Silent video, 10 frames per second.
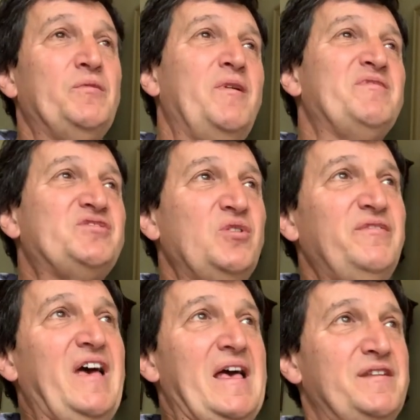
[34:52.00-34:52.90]
So we were sort of
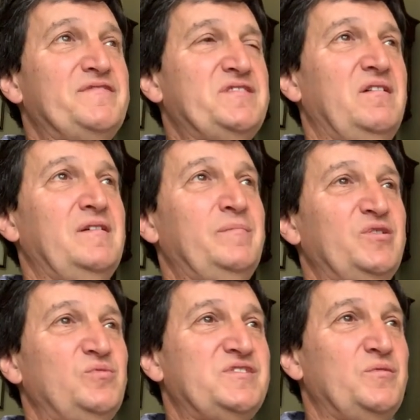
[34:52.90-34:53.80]
ahead of time, but
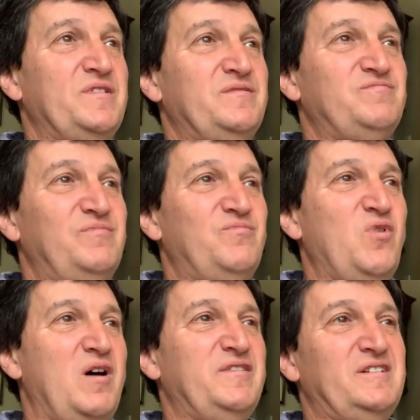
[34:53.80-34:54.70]
also with a
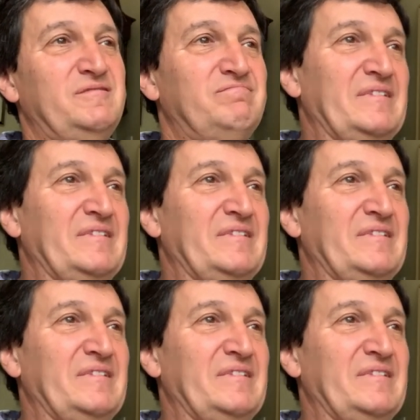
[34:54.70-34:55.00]
rather